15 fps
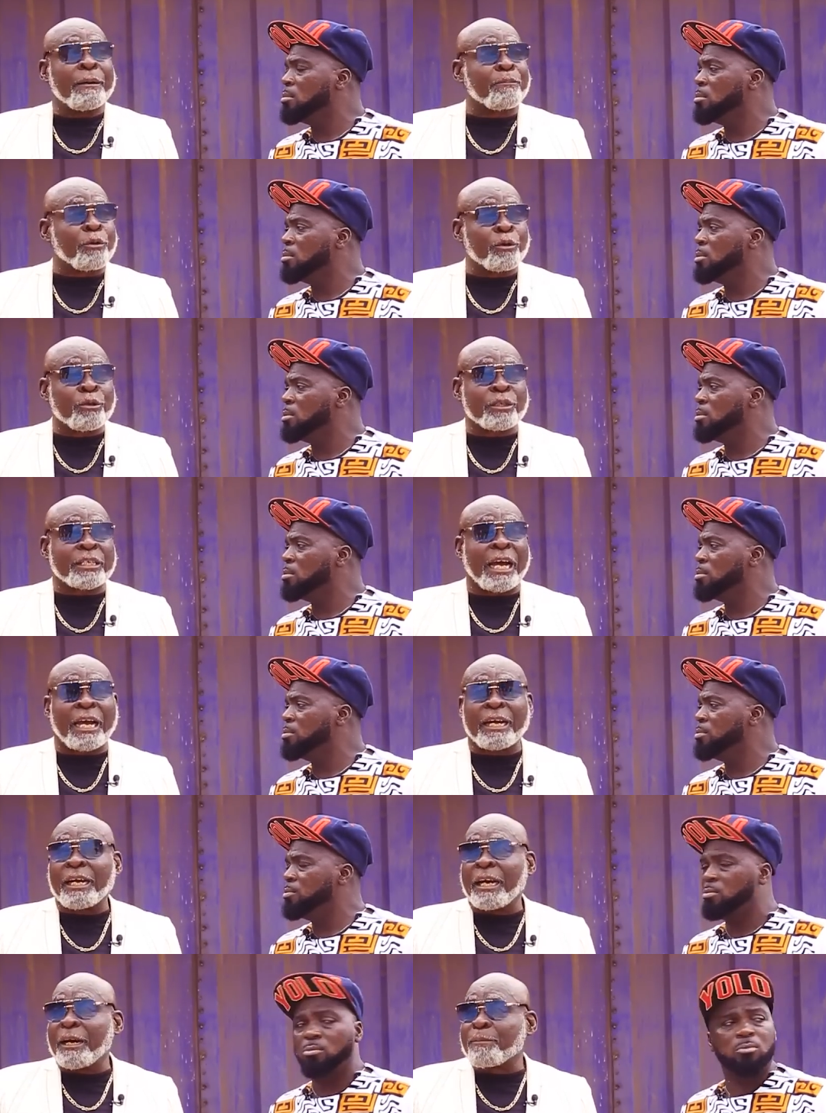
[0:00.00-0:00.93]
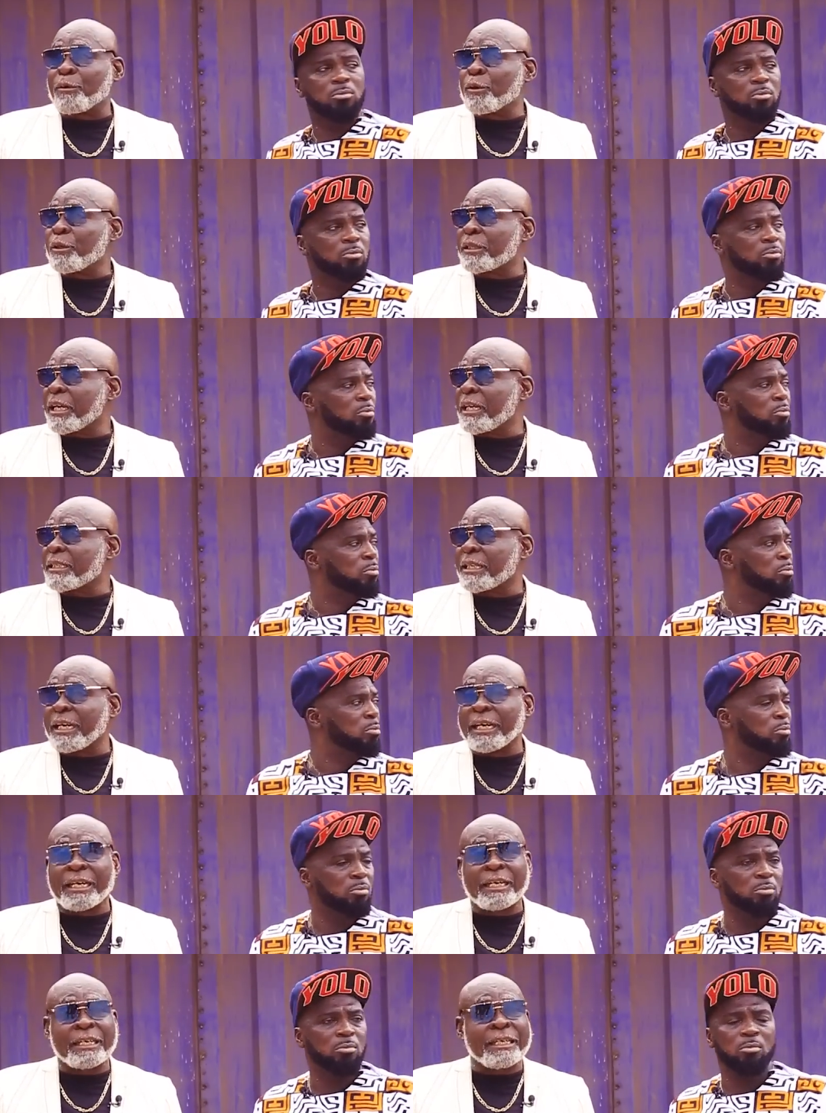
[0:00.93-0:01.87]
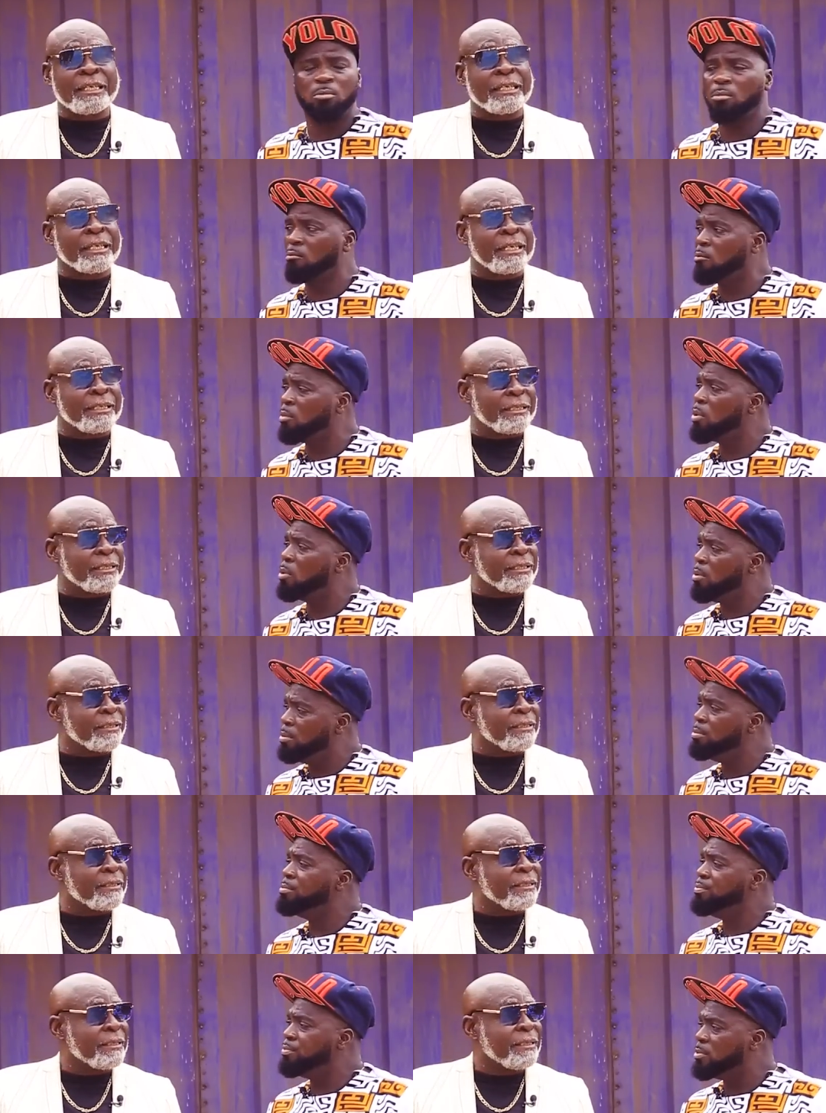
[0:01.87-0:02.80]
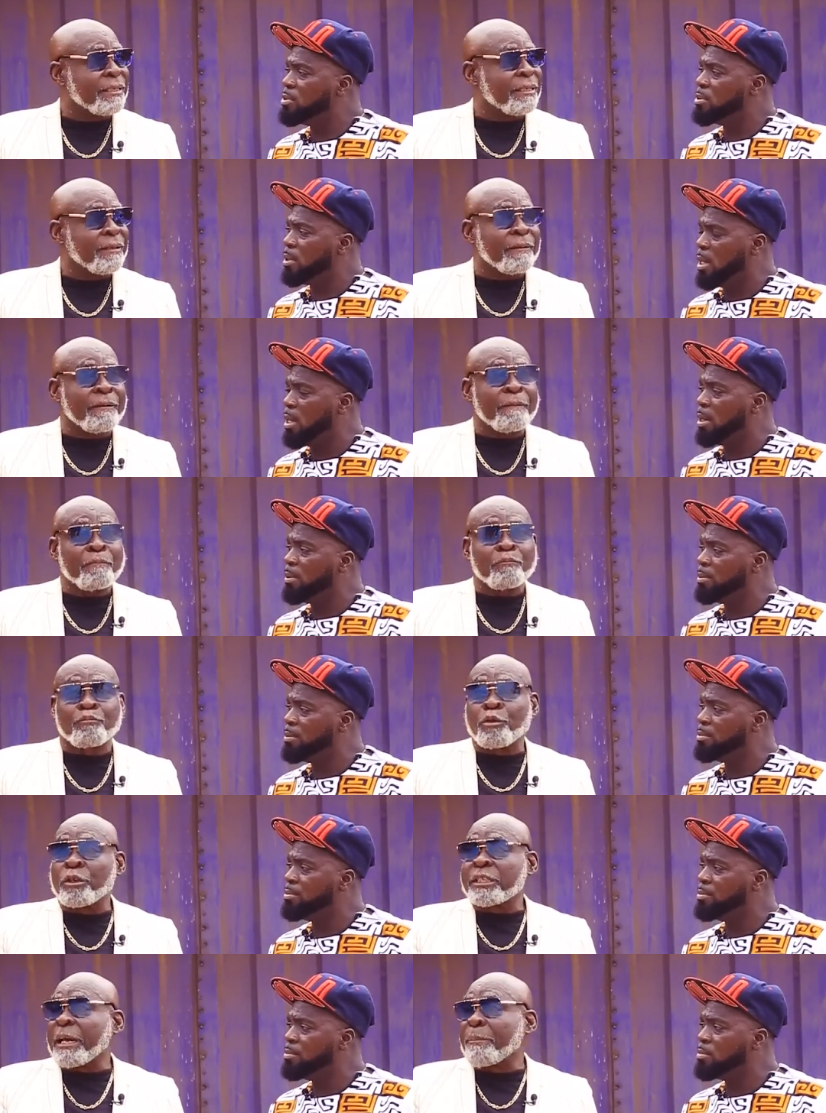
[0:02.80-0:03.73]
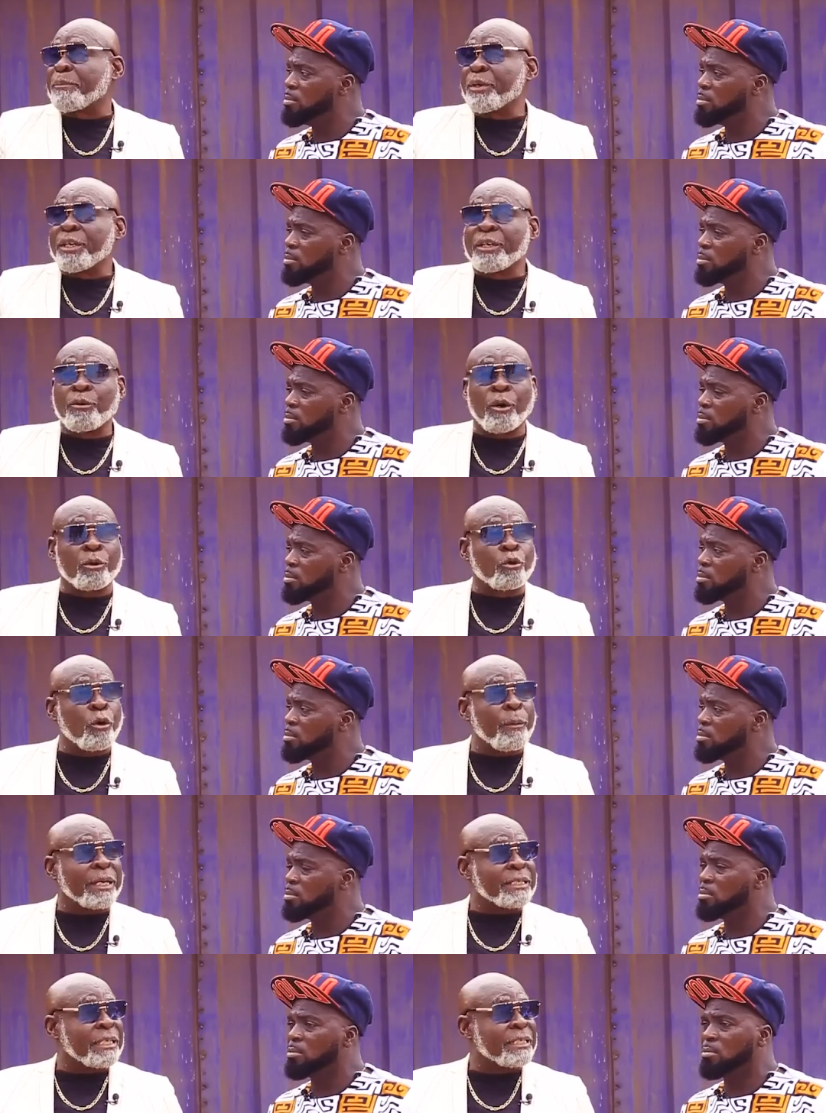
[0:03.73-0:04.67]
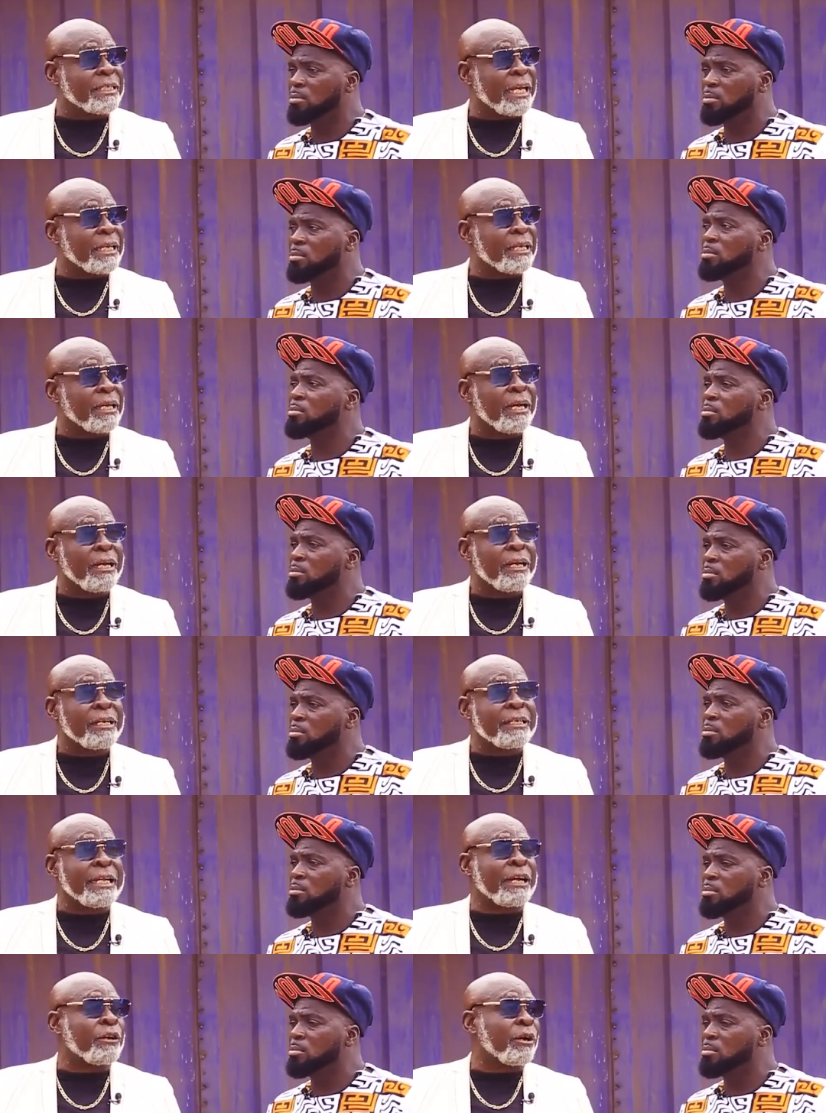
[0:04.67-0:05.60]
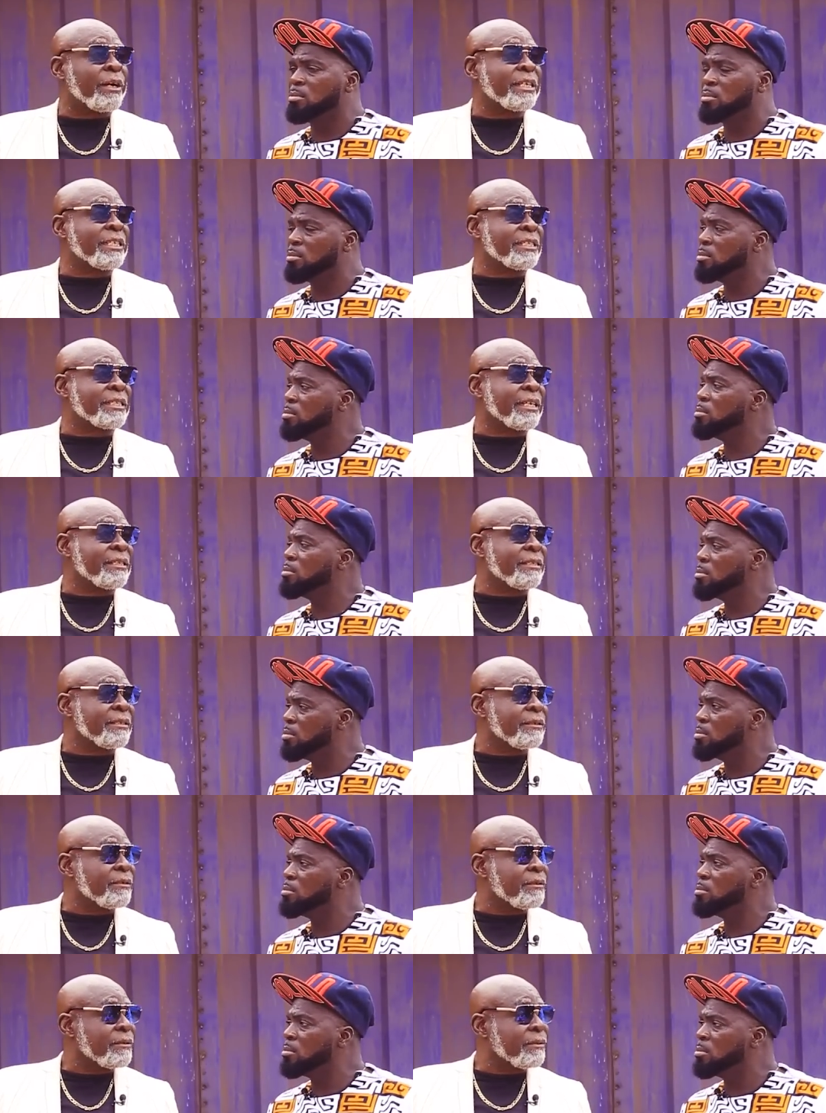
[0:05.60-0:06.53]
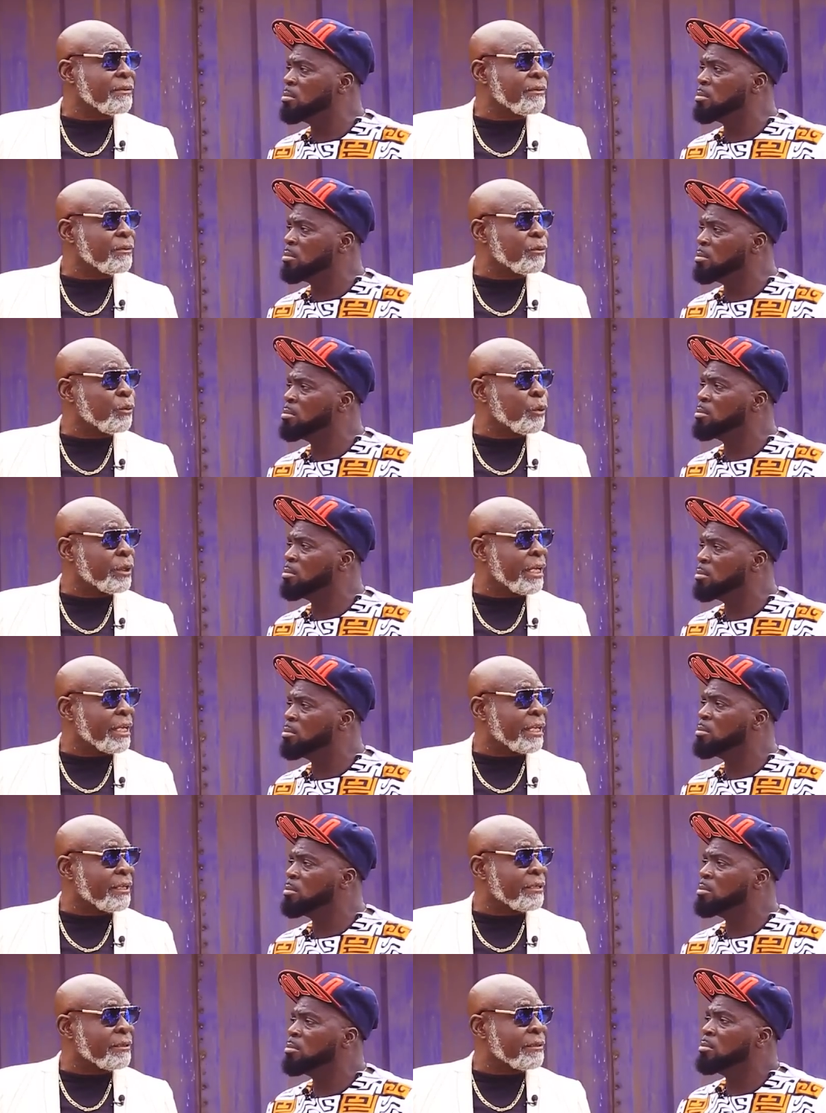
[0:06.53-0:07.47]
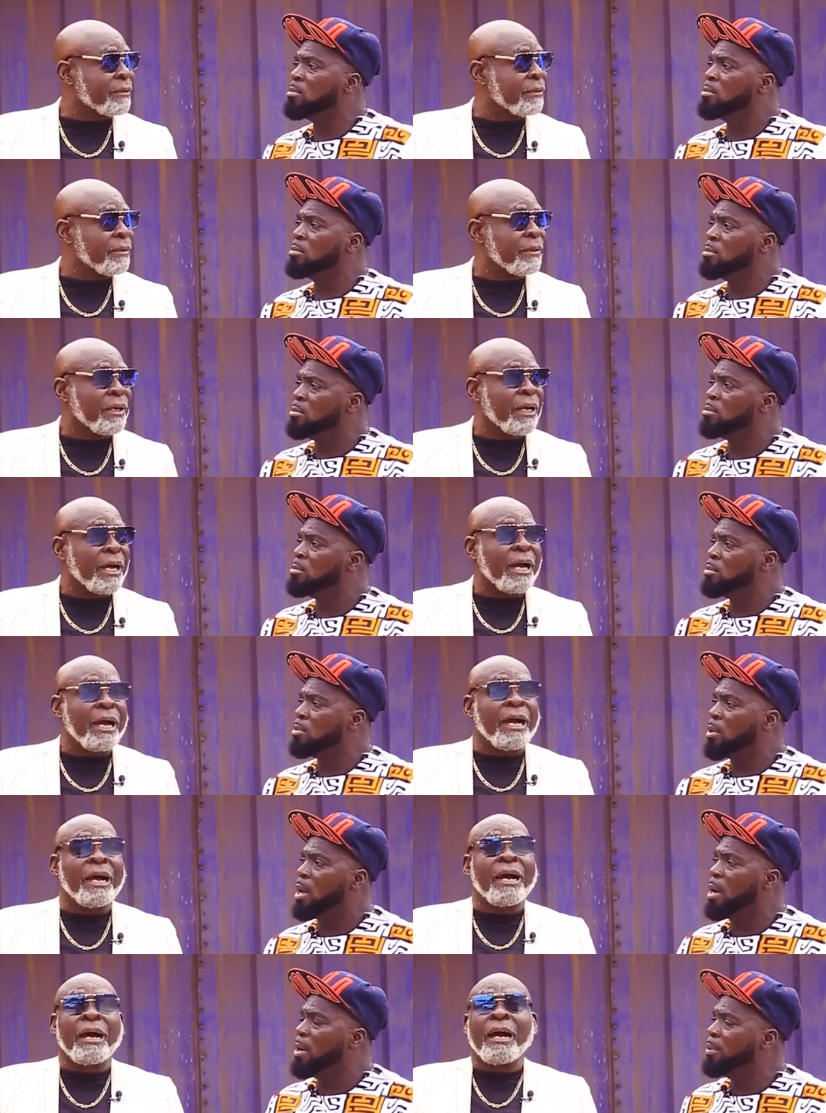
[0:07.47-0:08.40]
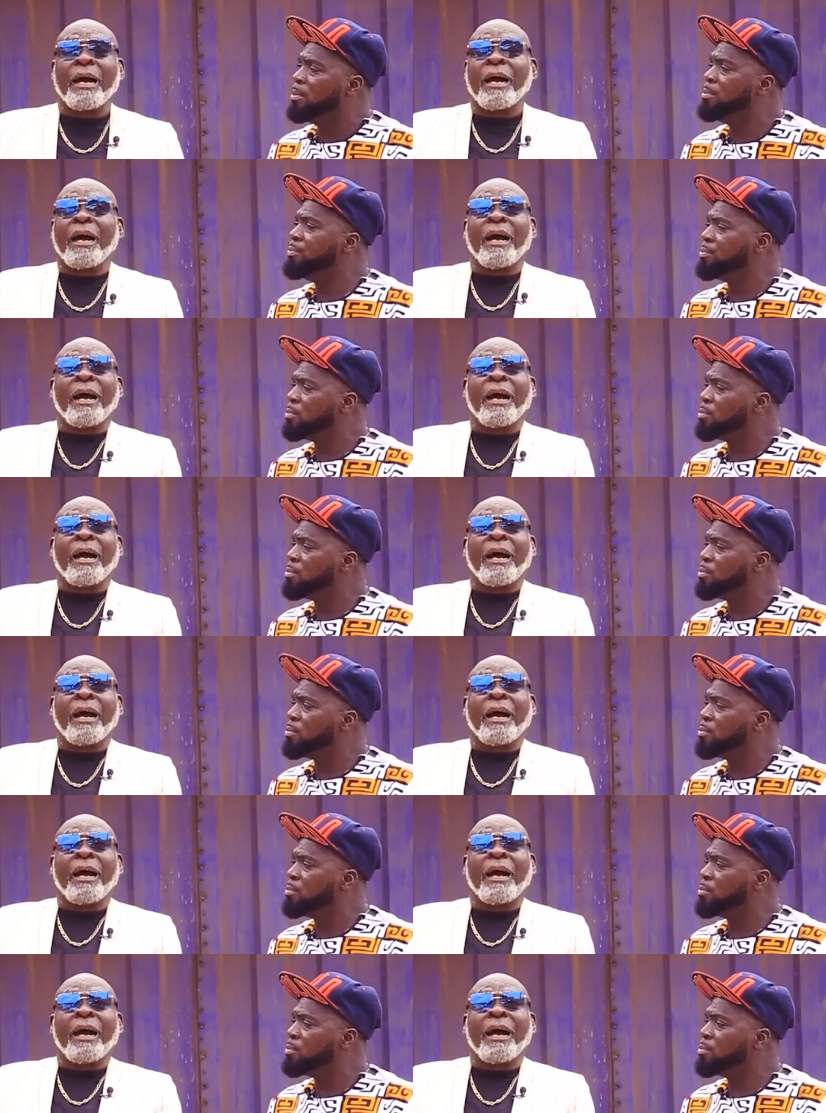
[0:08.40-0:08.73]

Speaker 1: producer, uh, Producers uh, Guild, yeah. Producer P or Chrome has a C I. They are not registered mm-hmm. with the Guild. Yeah.